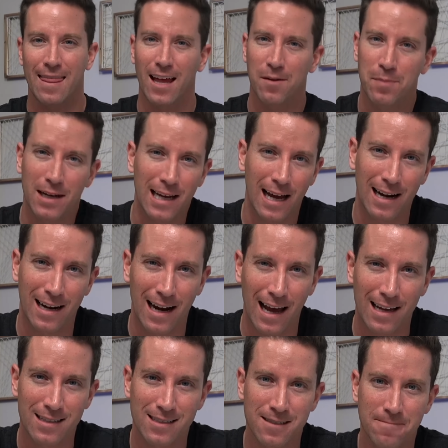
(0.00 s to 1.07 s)
that'd be kind of
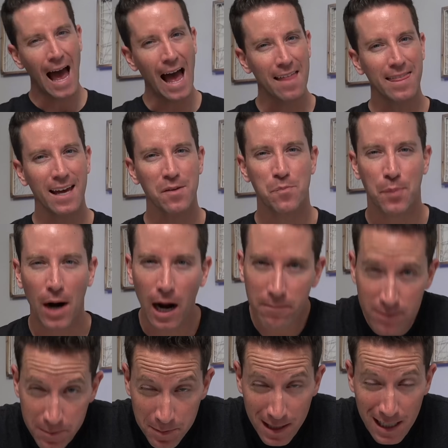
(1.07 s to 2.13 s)
nice. And then
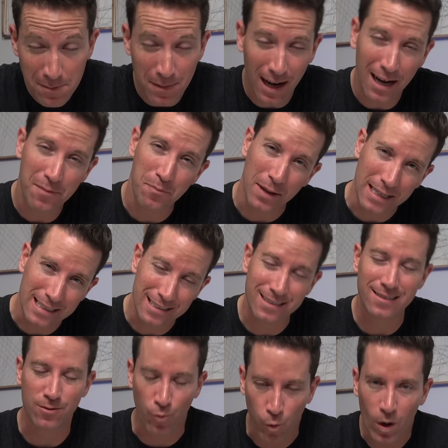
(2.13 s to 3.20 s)
probably my
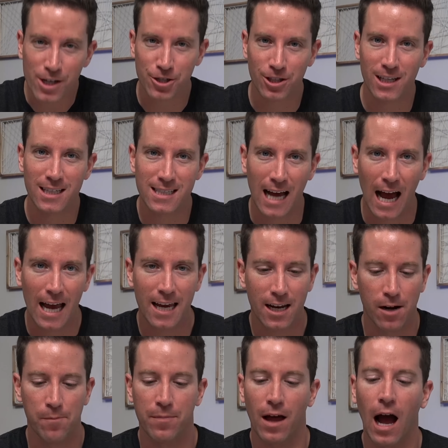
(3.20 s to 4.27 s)
biggest wish list
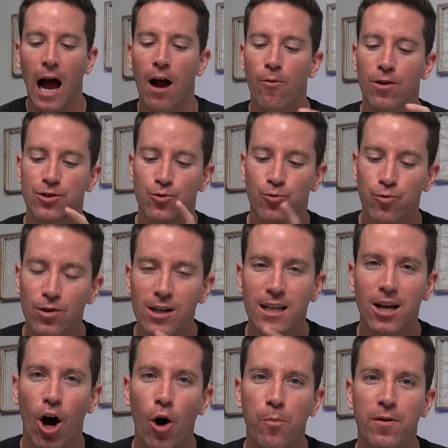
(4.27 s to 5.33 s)
item. I was
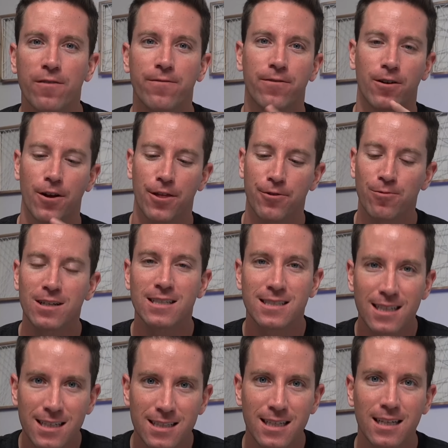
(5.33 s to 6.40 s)
really hoping for a
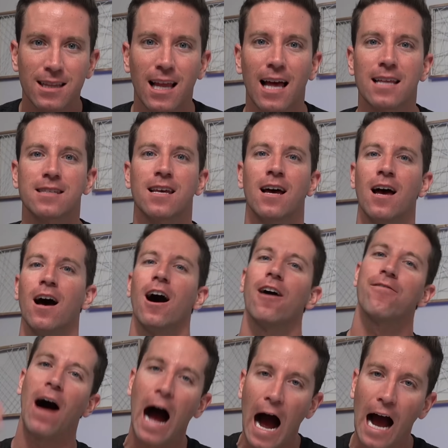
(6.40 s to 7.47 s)
360 lens
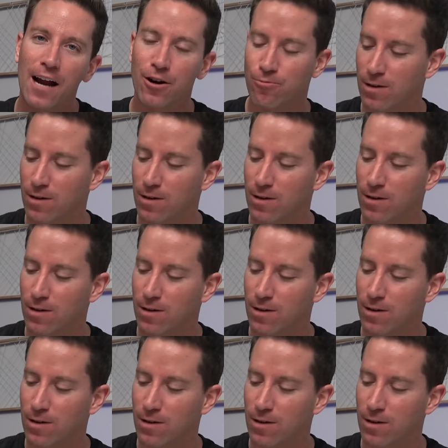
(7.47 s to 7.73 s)
of higher